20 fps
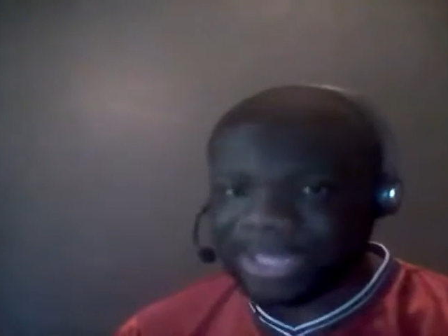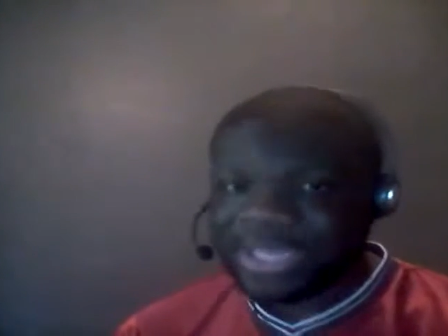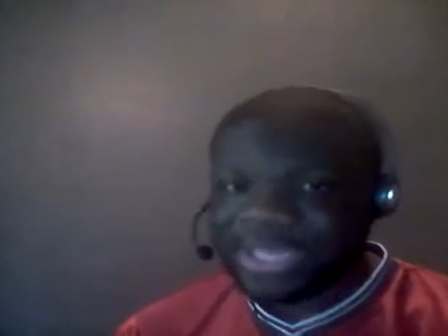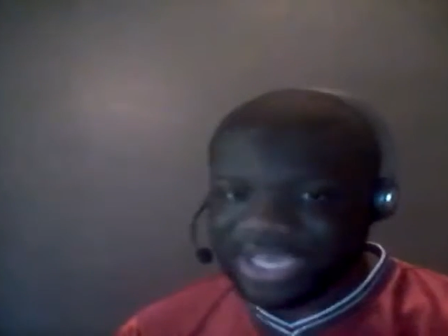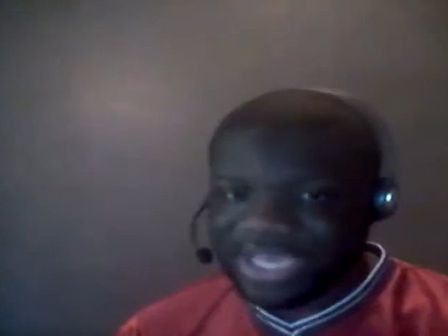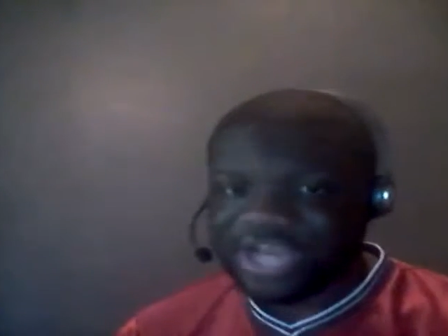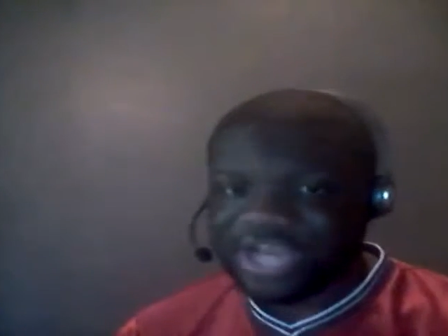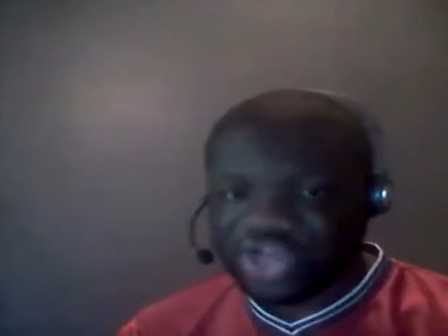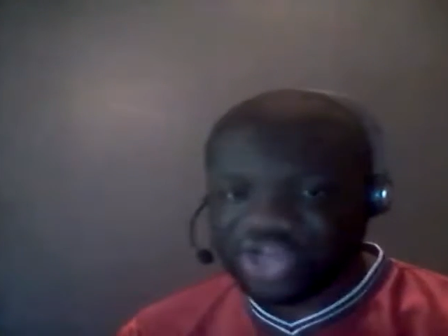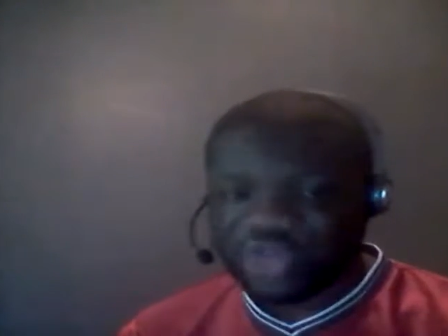
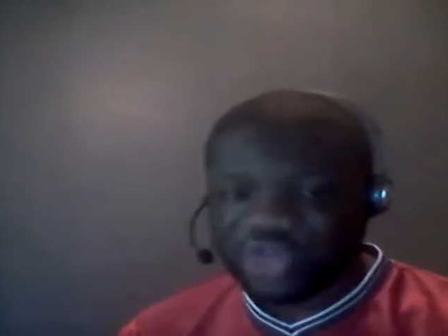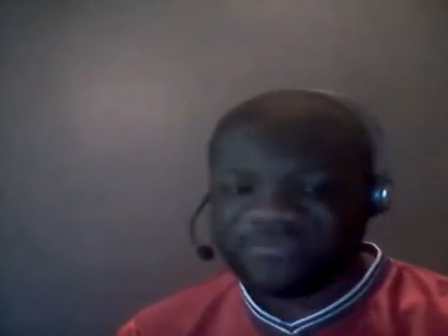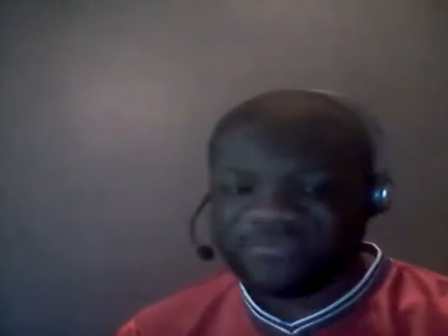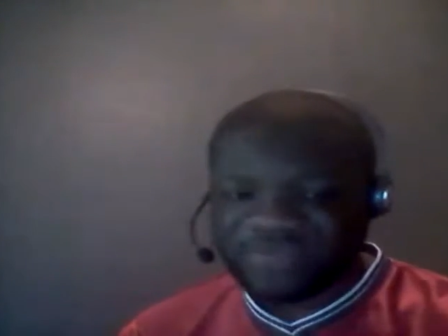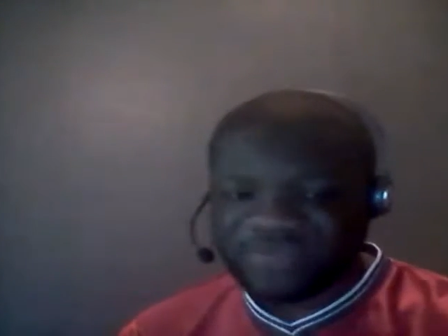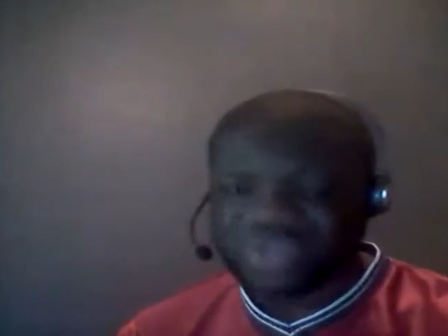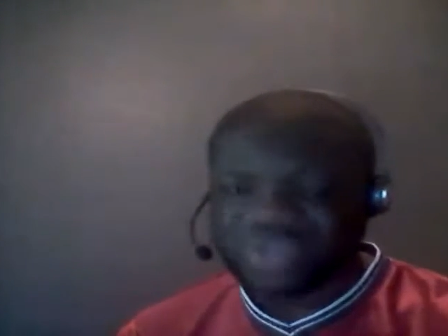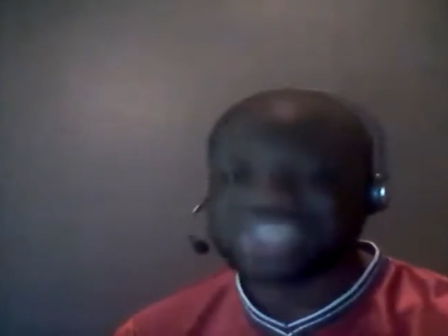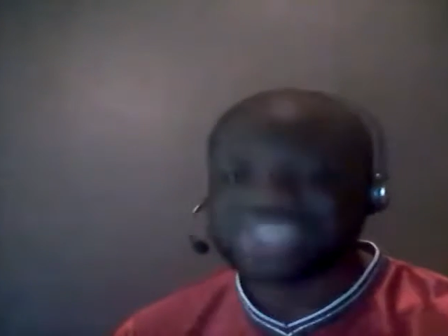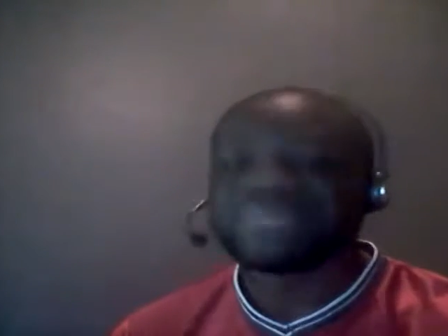in her
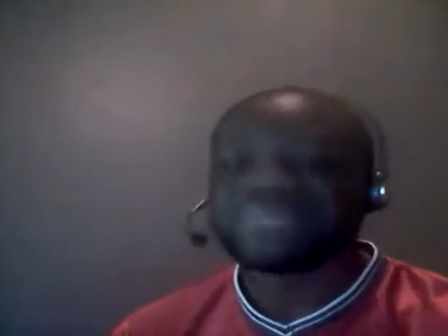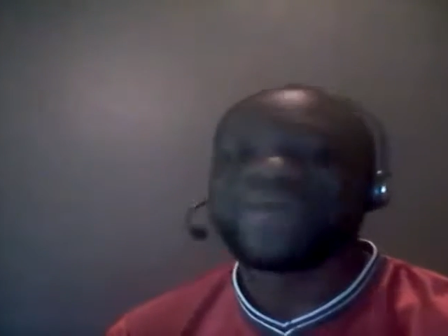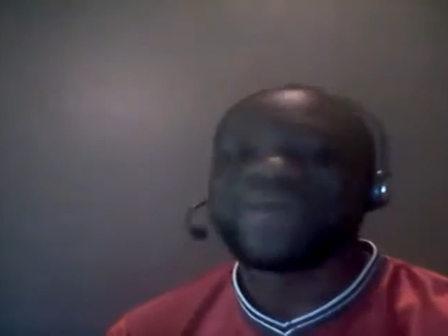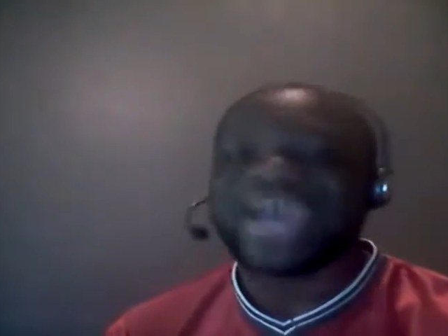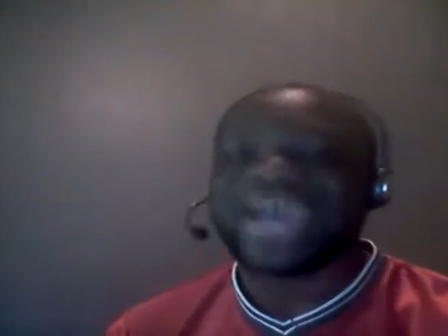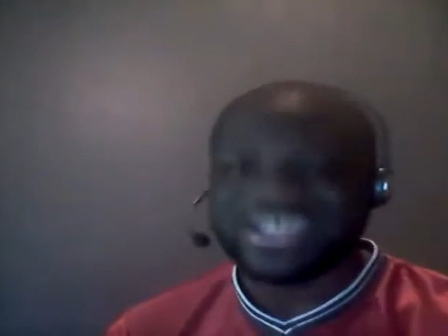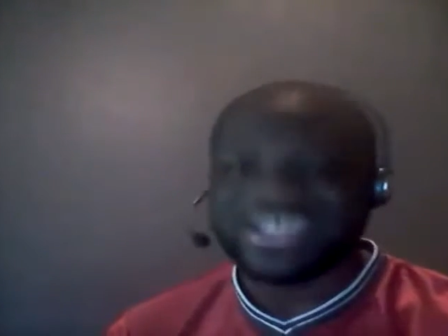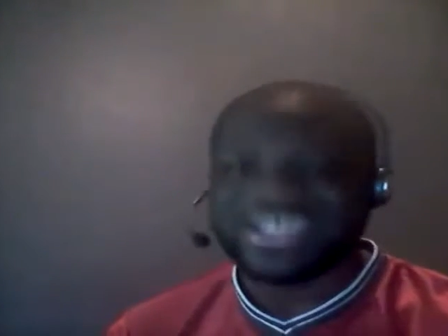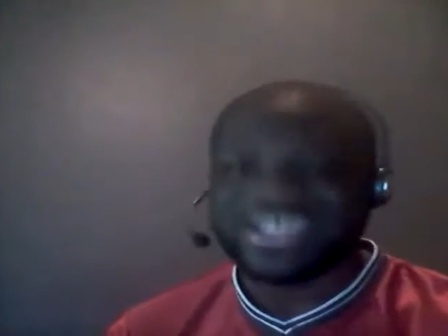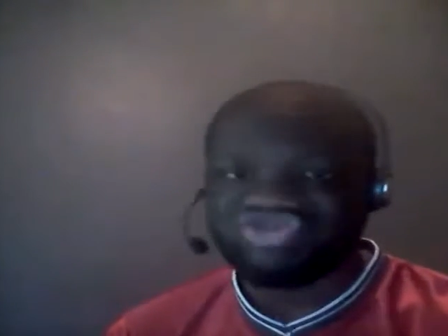first
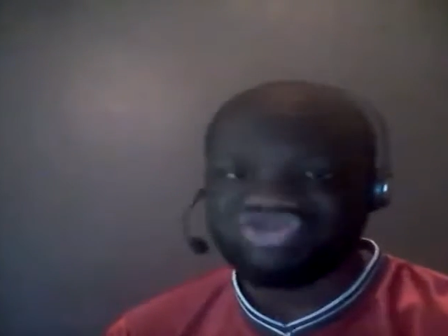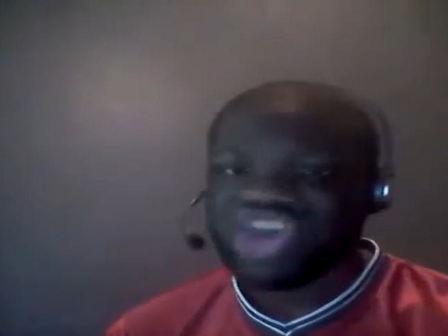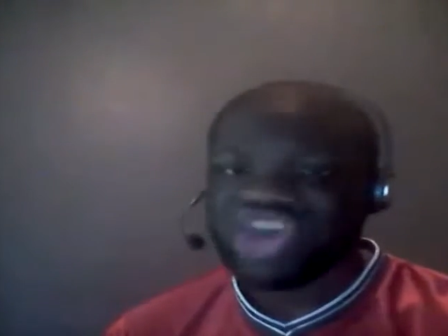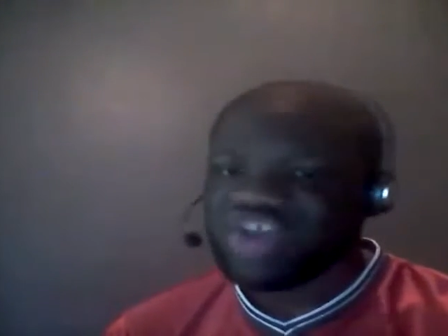match